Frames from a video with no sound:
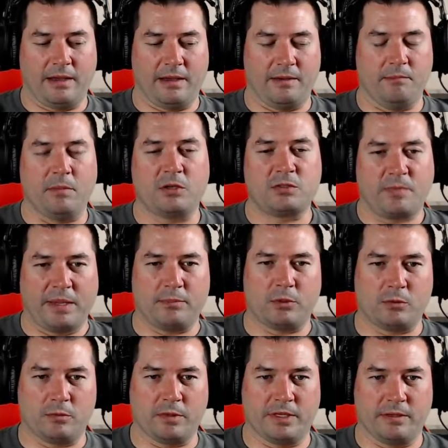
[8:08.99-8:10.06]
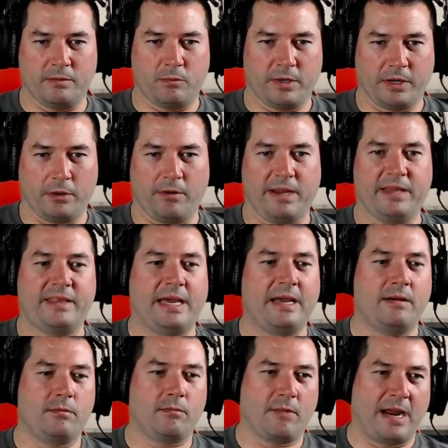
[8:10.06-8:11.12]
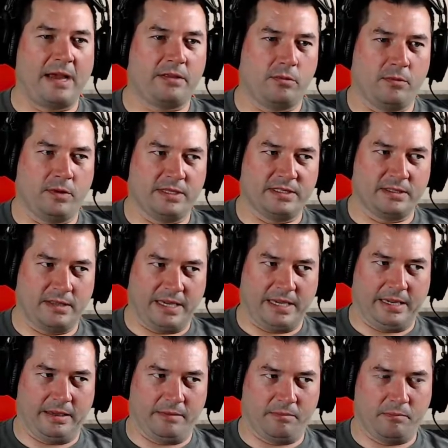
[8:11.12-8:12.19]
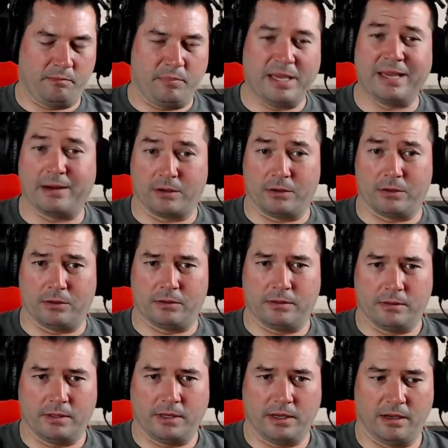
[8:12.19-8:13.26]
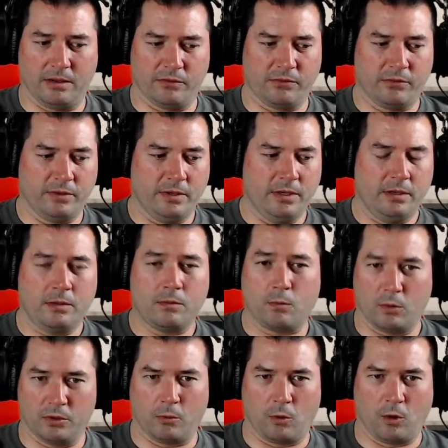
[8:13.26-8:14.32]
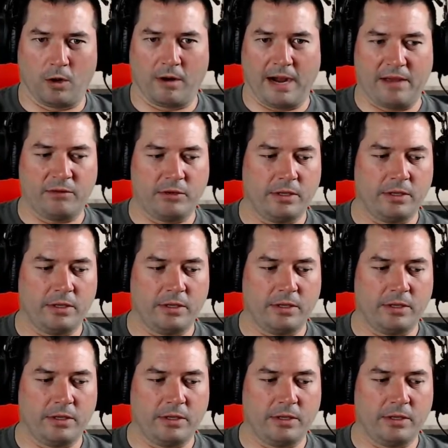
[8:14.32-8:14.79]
most people would agree that Wrath was the pinnacle of World of Warcraft.